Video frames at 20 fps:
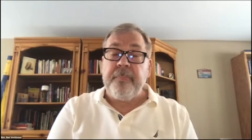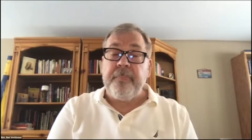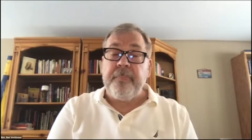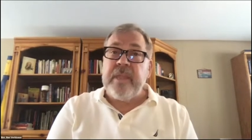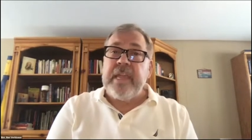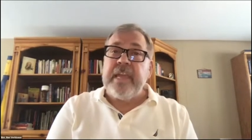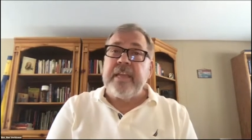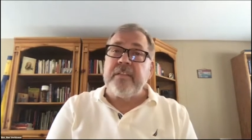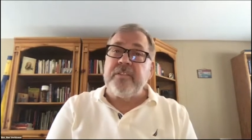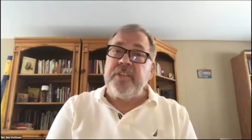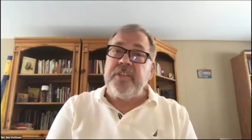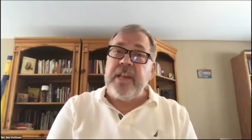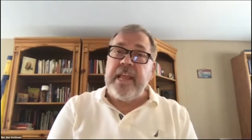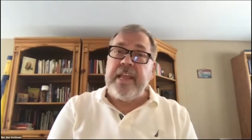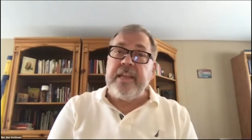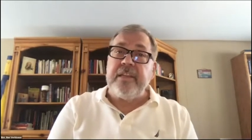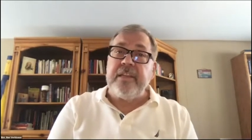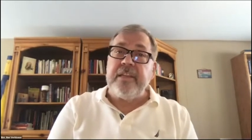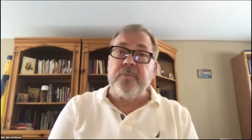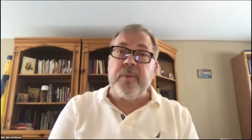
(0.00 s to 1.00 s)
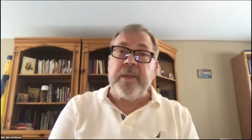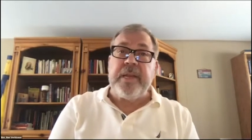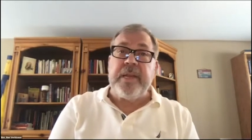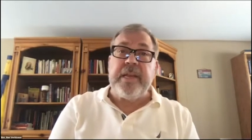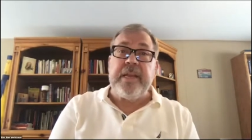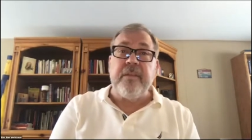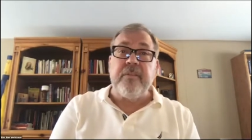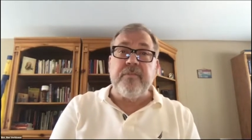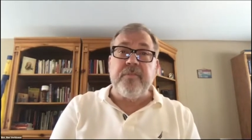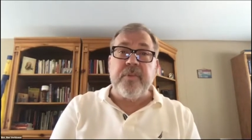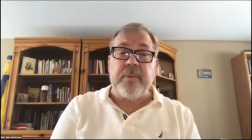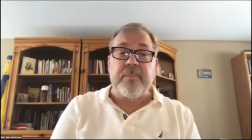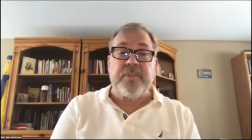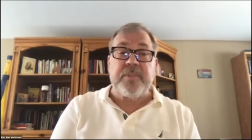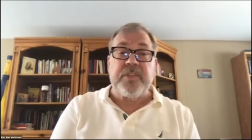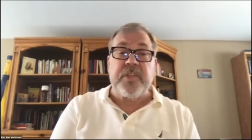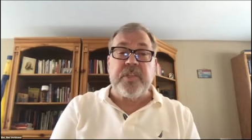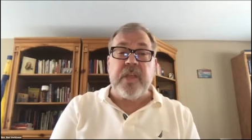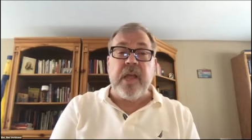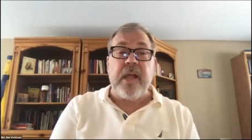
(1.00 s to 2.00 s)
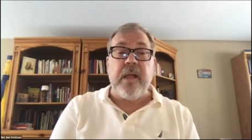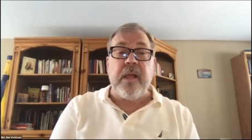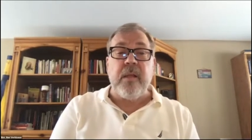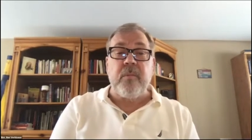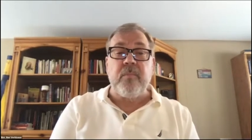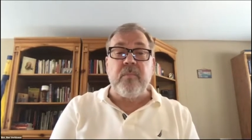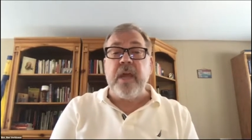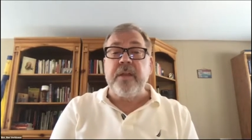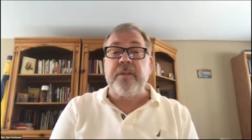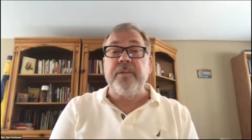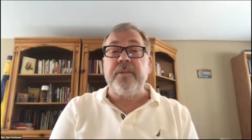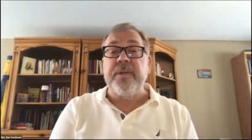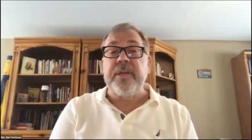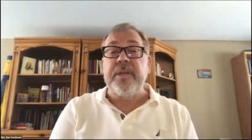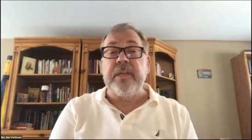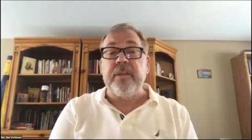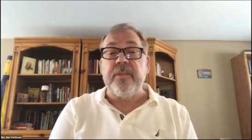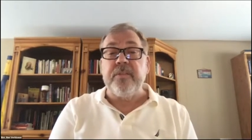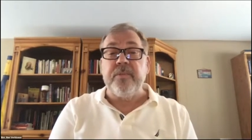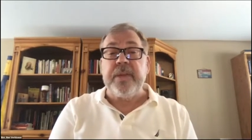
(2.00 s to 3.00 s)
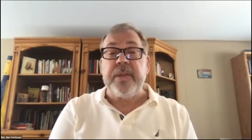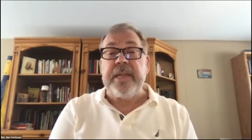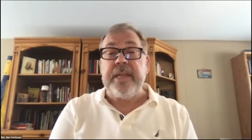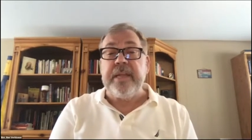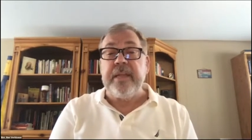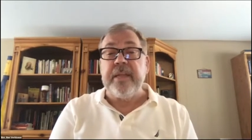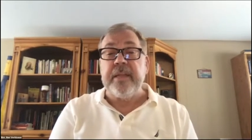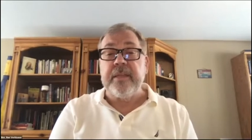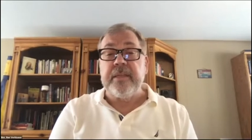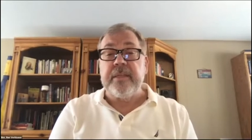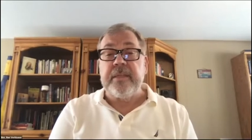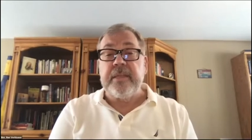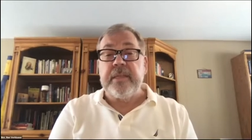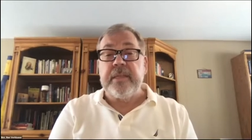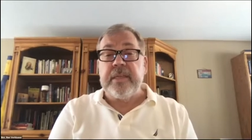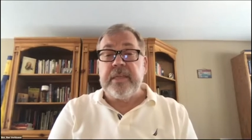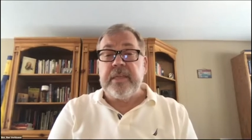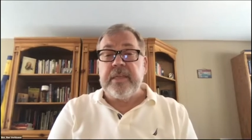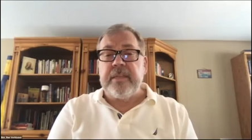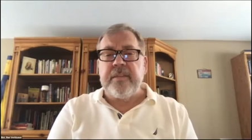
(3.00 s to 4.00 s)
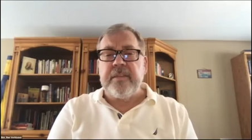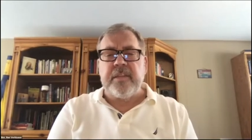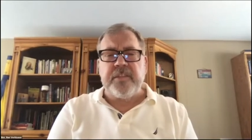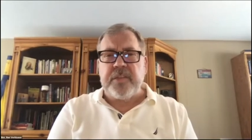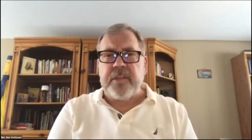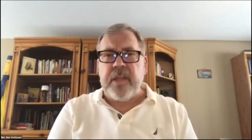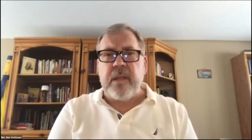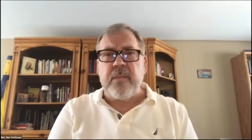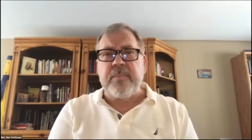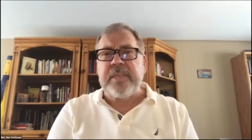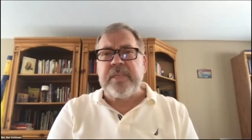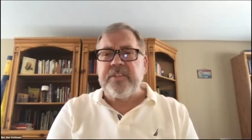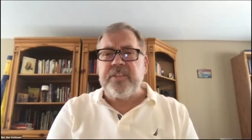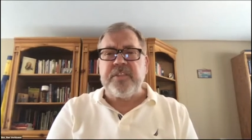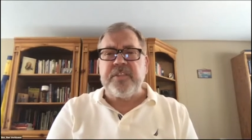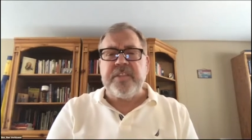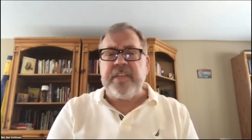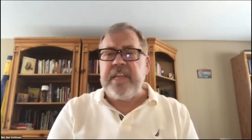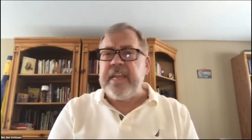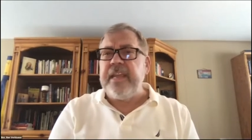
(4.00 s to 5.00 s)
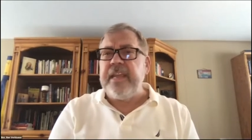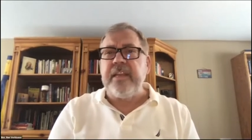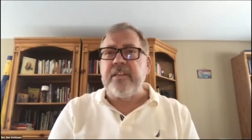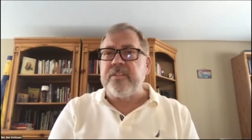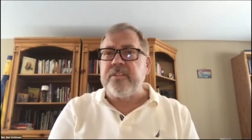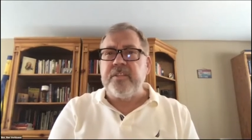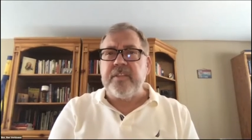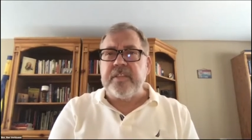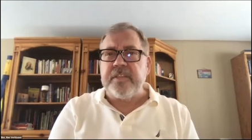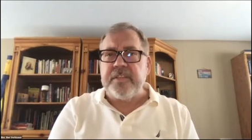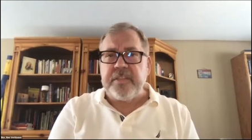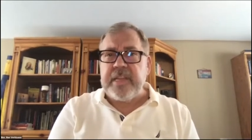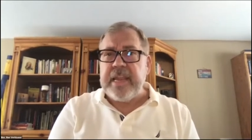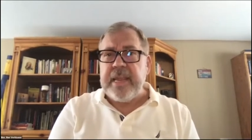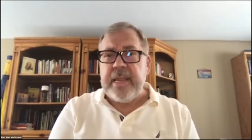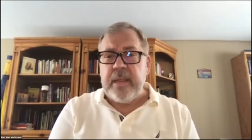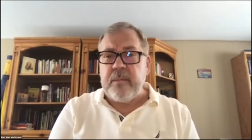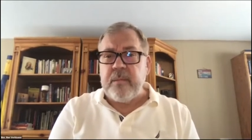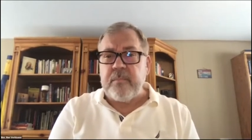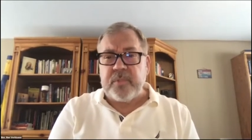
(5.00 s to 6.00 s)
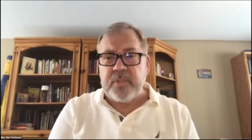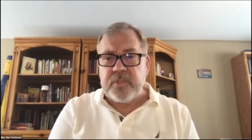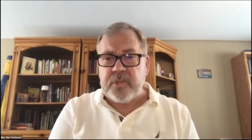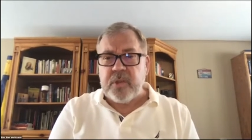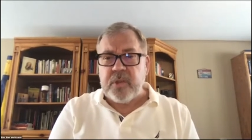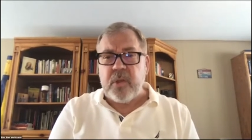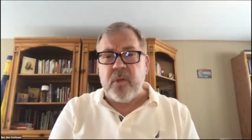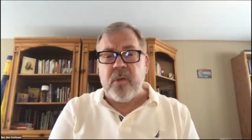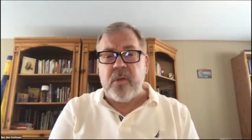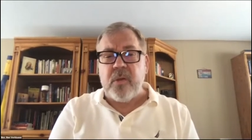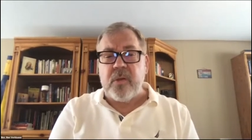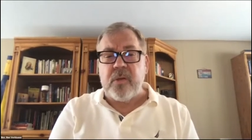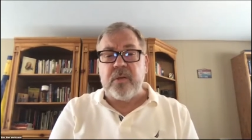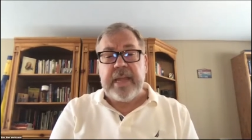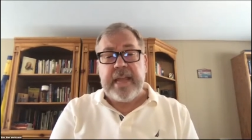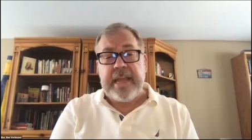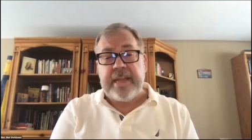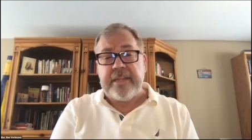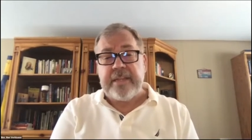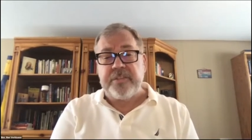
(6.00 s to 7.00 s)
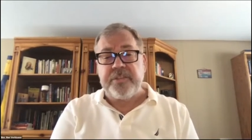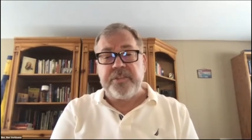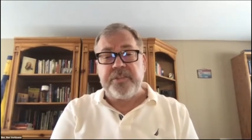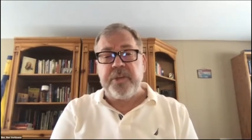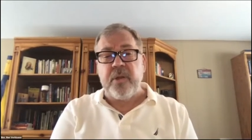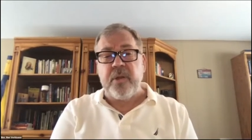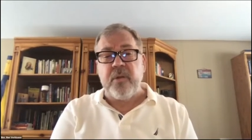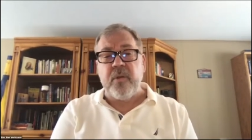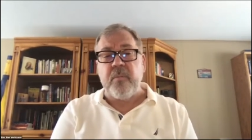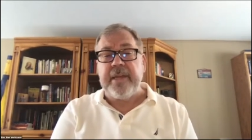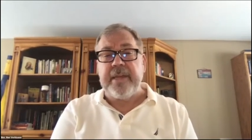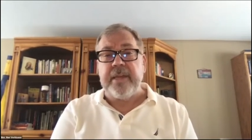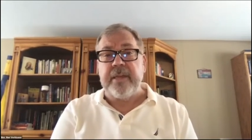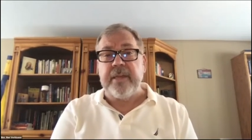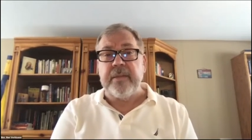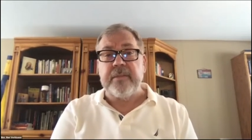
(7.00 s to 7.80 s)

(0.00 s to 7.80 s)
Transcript: In today's reading from Psalm 103, the psalmist sings the same song as Jeremiah.